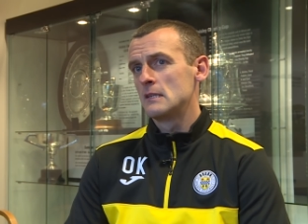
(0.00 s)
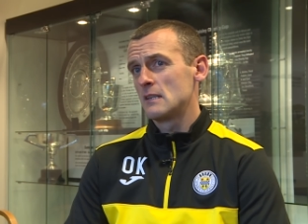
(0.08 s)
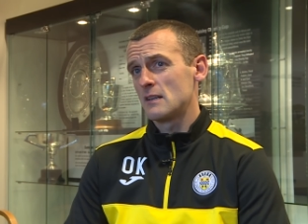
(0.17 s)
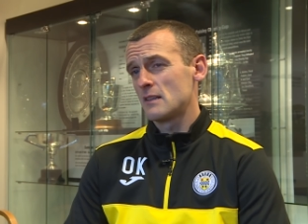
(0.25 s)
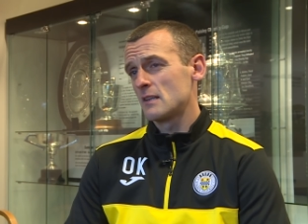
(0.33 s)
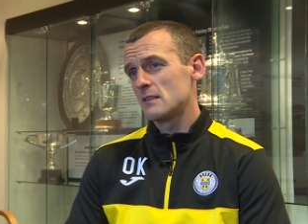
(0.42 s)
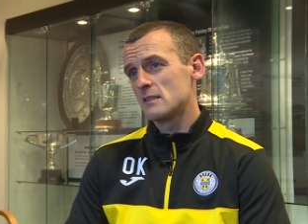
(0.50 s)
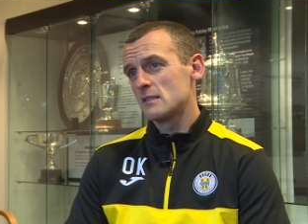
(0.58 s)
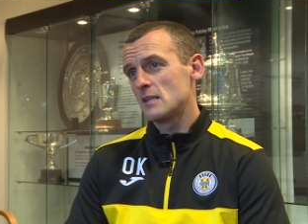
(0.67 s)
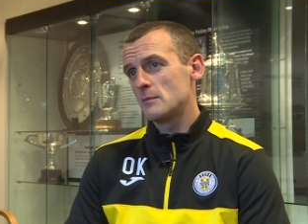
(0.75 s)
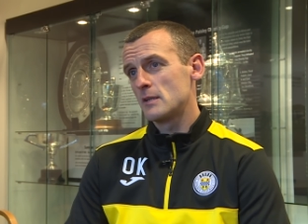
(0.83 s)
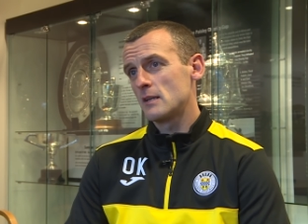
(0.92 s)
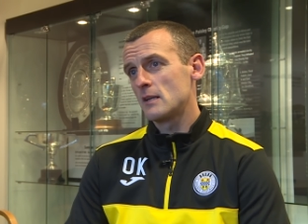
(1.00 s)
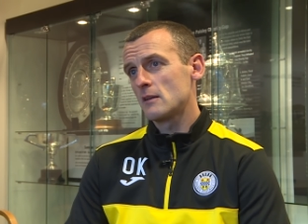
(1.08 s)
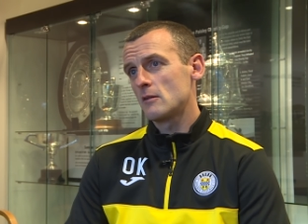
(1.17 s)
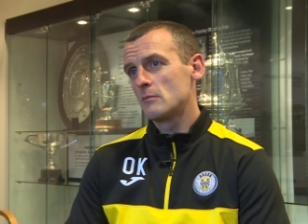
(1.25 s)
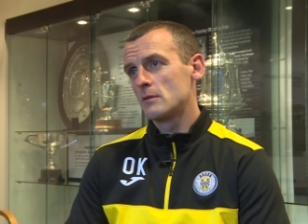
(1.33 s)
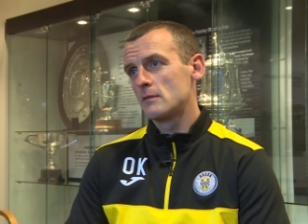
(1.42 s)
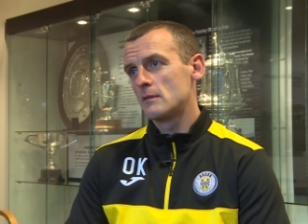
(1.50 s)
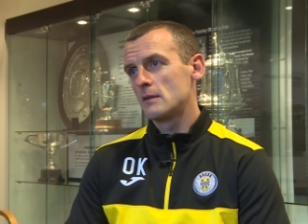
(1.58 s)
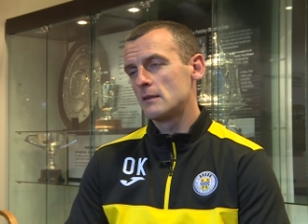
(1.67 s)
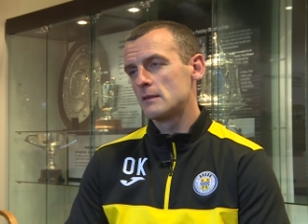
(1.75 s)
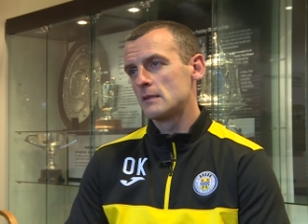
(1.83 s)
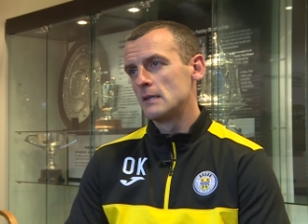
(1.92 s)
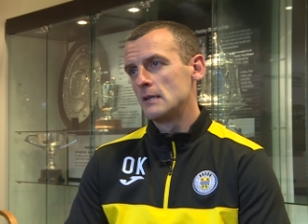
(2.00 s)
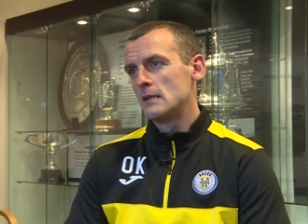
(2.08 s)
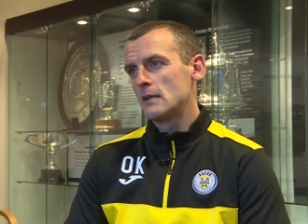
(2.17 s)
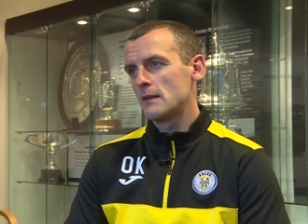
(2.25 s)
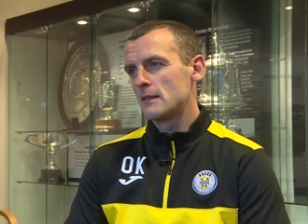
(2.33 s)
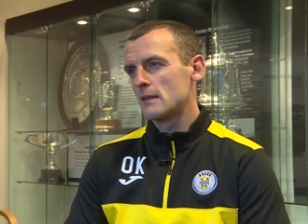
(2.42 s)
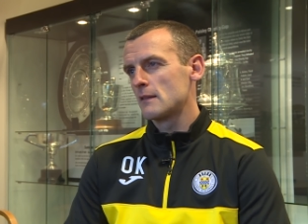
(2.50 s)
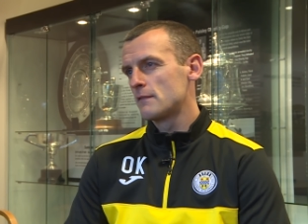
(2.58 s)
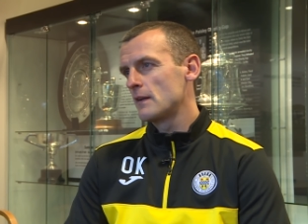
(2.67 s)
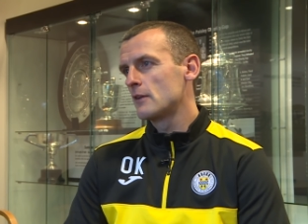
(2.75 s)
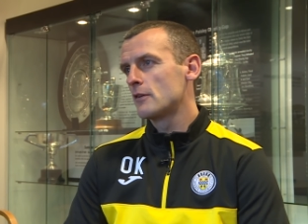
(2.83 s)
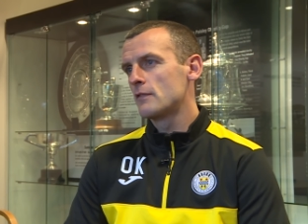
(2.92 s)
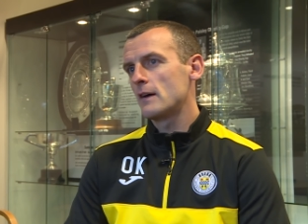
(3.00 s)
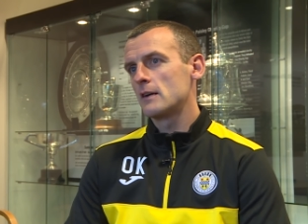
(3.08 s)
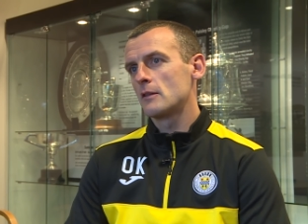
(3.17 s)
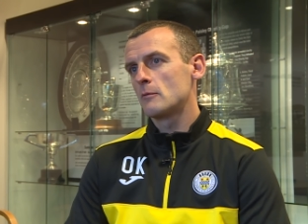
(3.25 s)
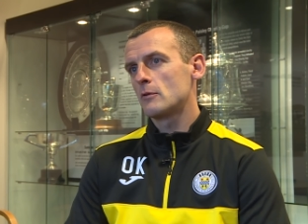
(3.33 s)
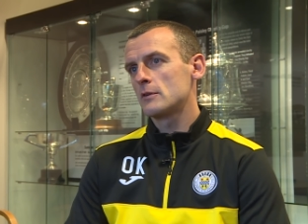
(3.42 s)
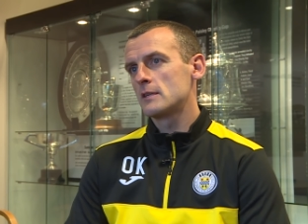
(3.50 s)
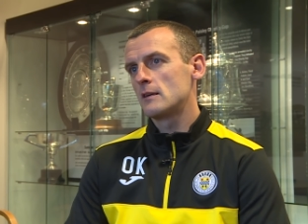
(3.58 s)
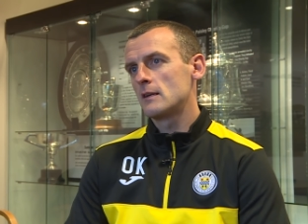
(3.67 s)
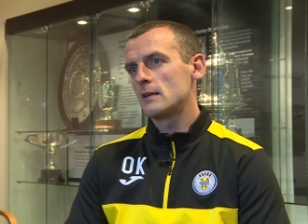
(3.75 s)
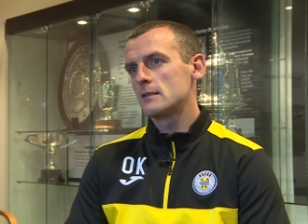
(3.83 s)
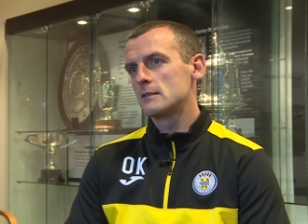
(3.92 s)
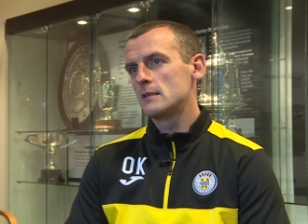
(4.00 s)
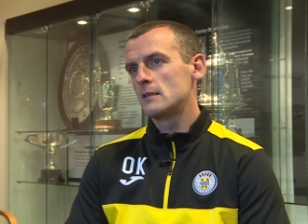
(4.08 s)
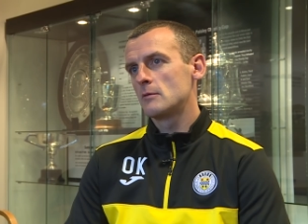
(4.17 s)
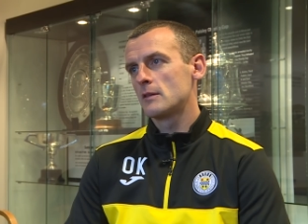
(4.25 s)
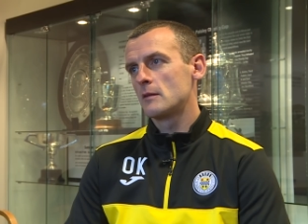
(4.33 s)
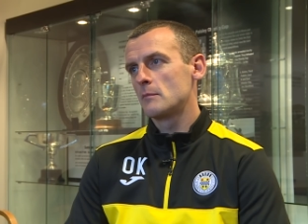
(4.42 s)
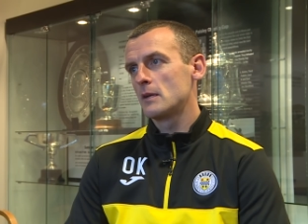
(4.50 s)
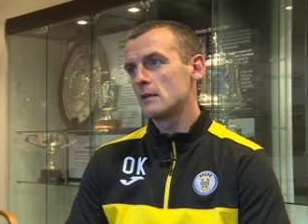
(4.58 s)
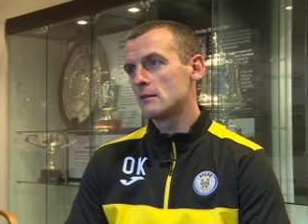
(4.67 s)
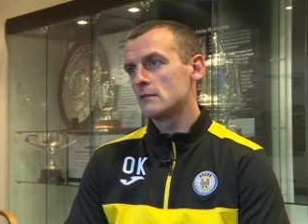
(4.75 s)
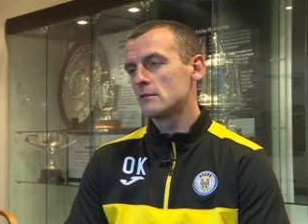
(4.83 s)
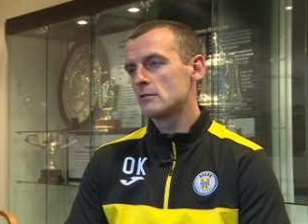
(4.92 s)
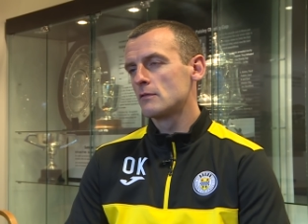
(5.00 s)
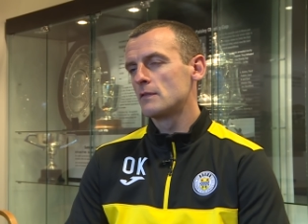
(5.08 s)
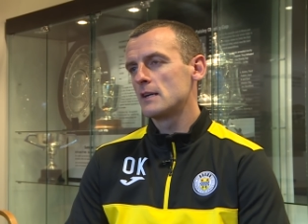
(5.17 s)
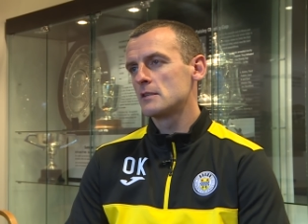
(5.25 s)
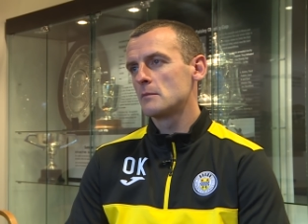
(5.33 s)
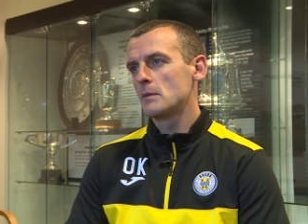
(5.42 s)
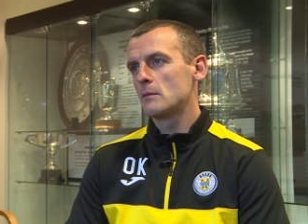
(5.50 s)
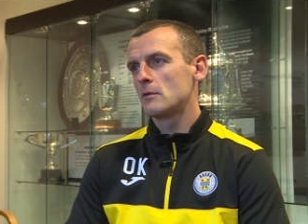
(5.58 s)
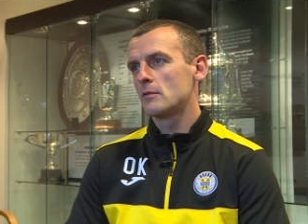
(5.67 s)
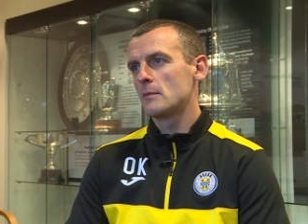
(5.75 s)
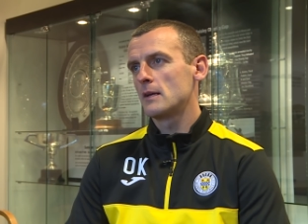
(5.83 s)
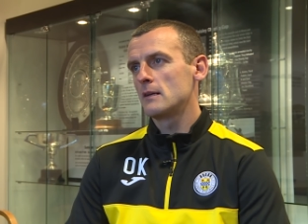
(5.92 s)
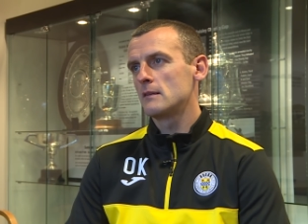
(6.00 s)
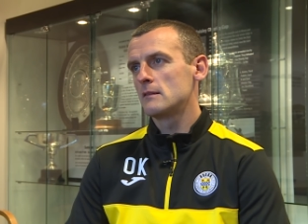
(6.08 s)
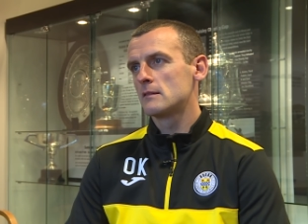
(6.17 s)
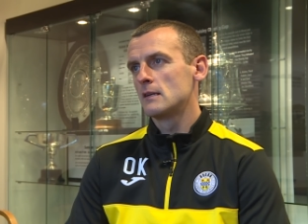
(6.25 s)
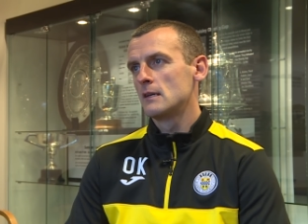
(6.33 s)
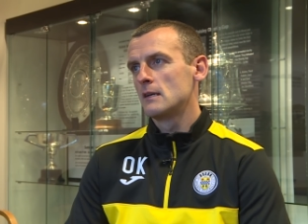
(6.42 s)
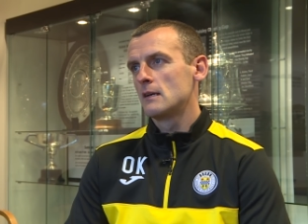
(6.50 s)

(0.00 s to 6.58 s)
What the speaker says: And I think it's the same at any club. And I think the feel-good factor that was here last year, with it being so fresh in people's minds,